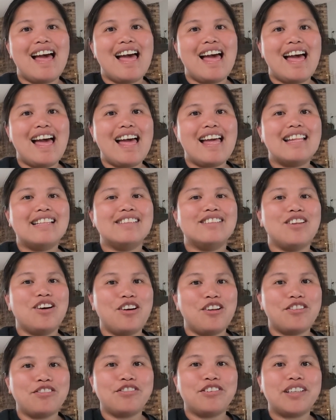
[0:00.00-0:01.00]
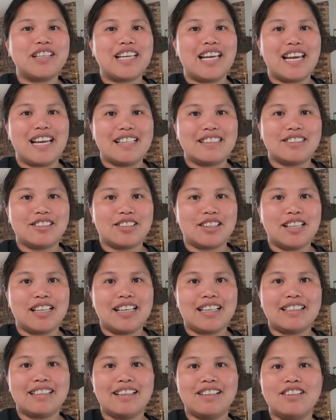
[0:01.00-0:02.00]
And don't forget to
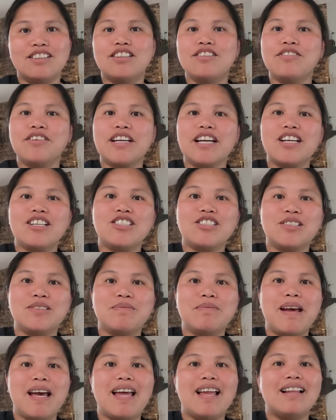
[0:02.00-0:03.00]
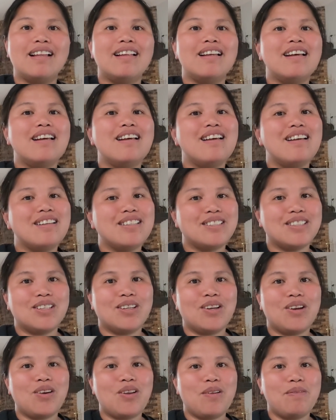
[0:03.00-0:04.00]
click the notification bell so
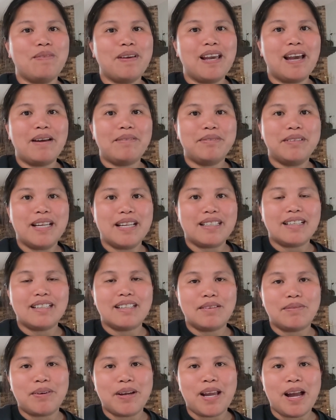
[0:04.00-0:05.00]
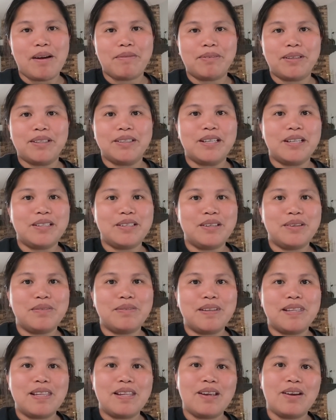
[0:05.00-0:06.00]
you'll be updated if I upload a new
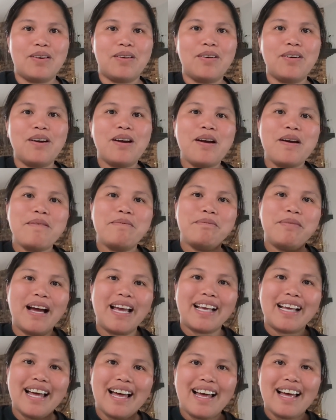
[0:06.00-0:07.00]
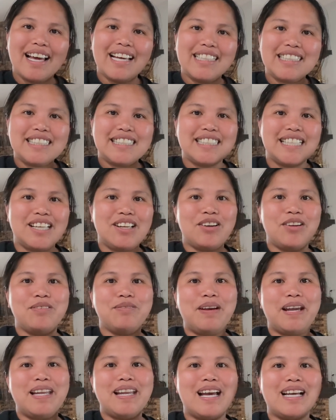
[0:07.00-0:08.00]
video. Bye guys! See you
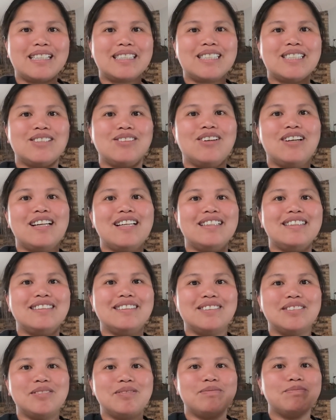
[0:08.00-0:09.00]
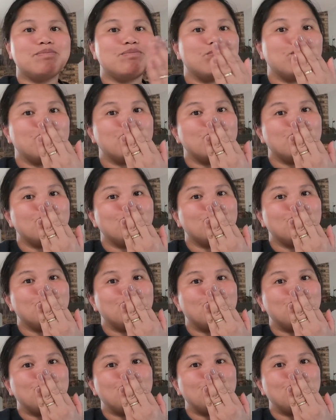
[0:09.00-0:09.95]
on my next one! Mm-hmm.